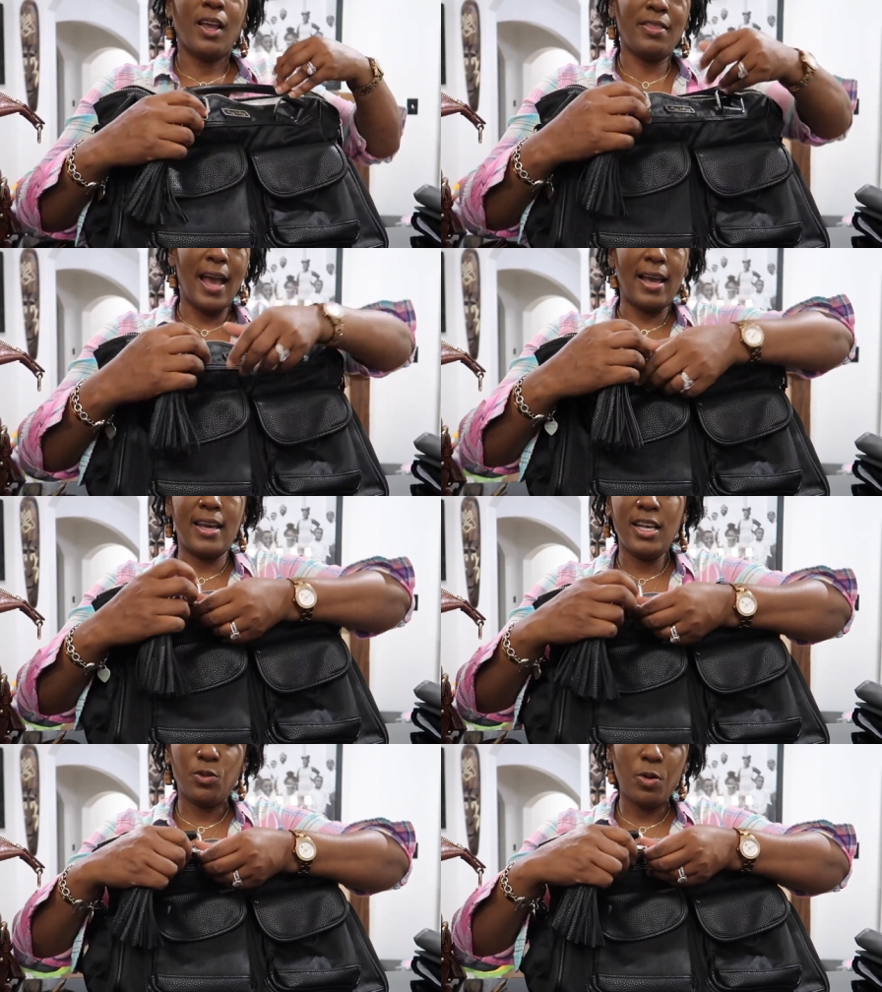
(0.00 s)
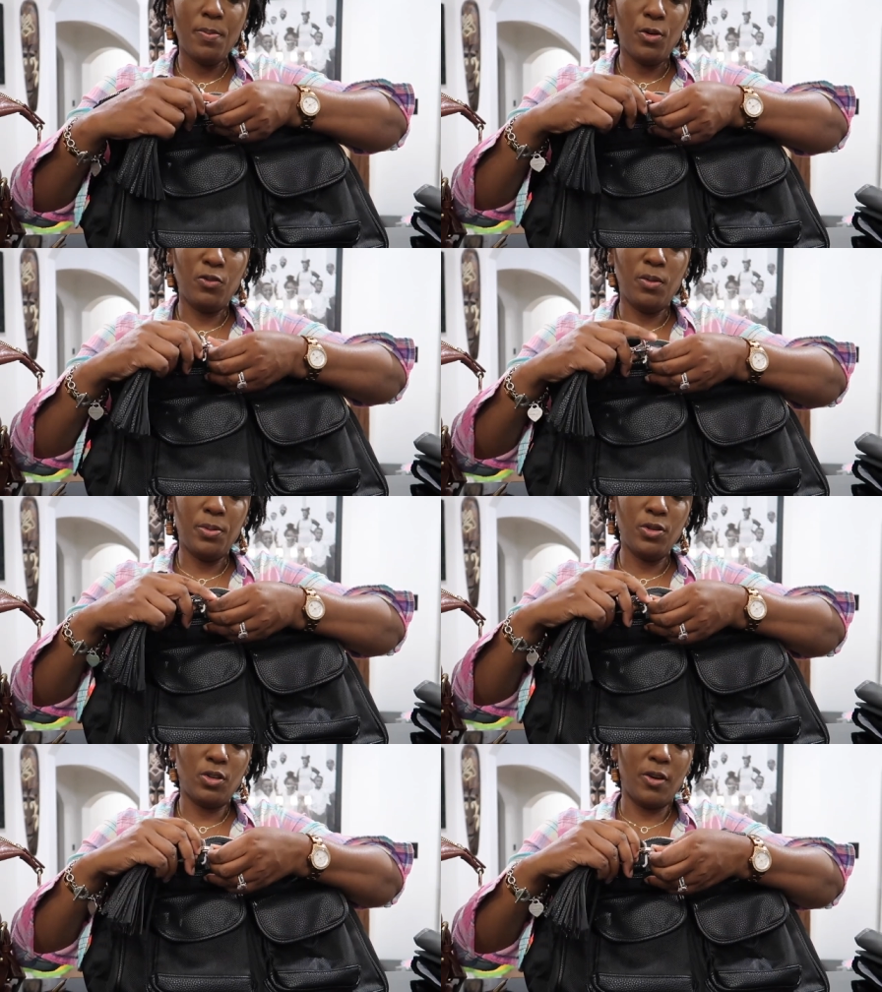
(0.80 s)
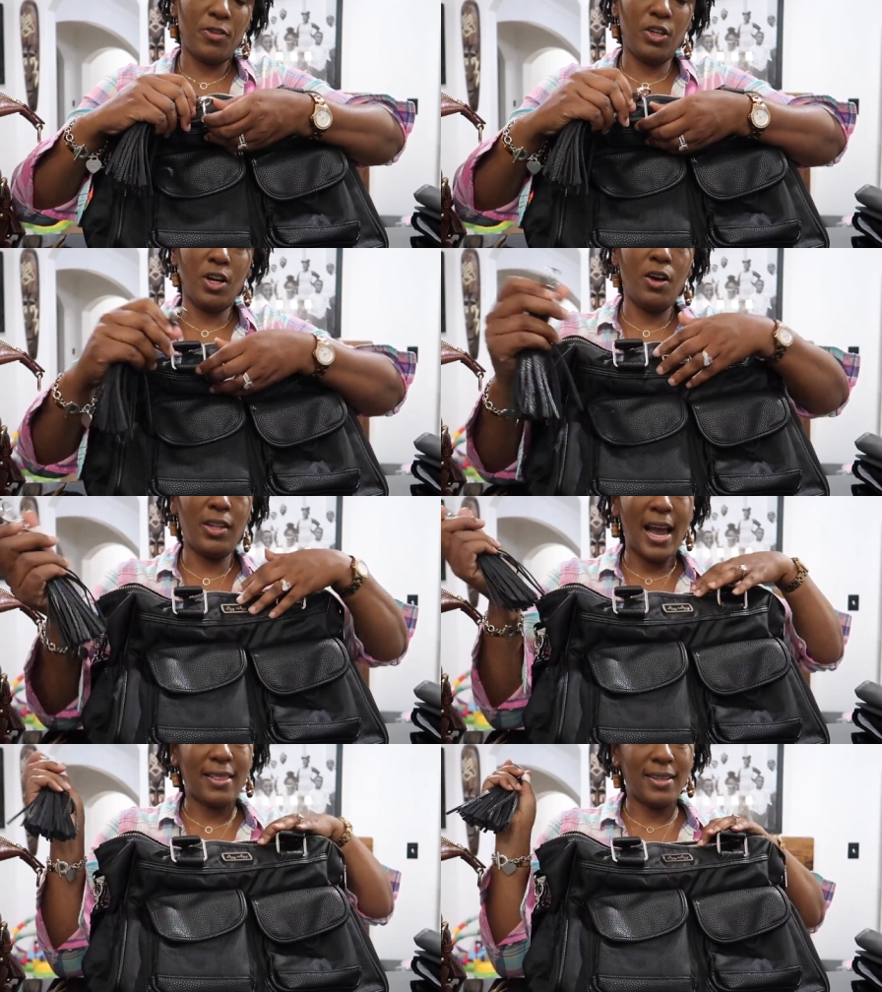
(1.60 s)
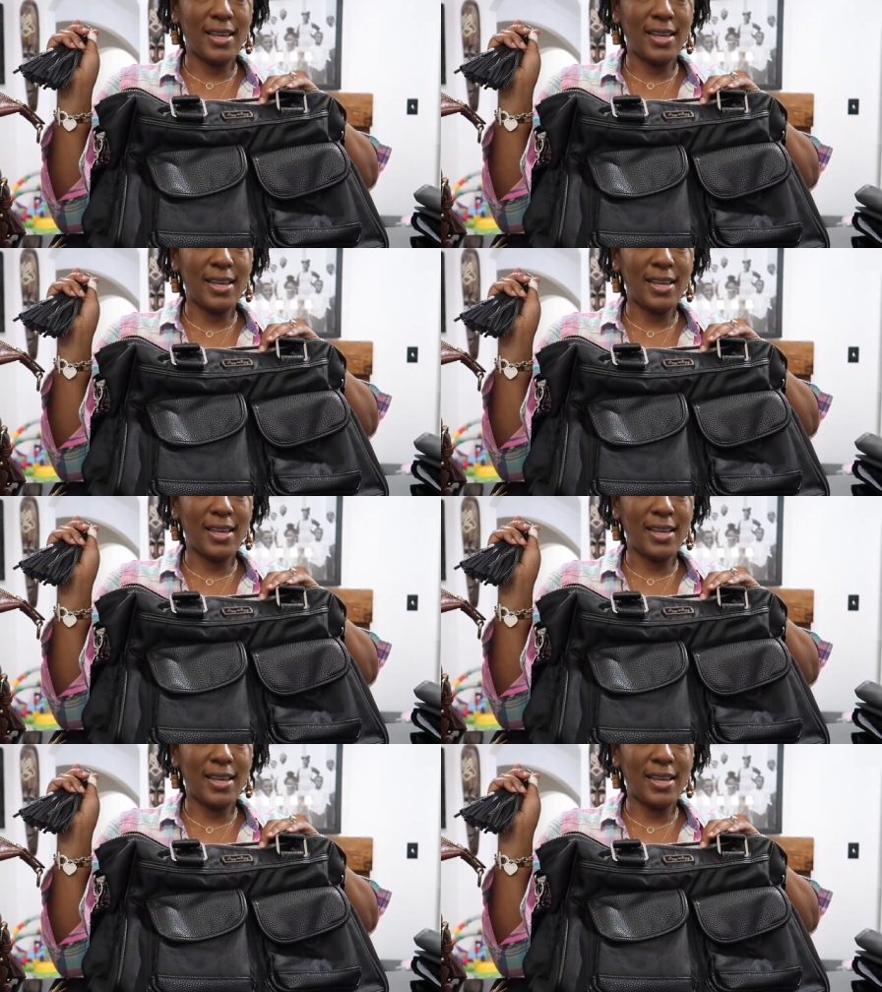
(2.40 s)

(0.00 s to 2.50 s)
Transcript: that is removable so if you don't like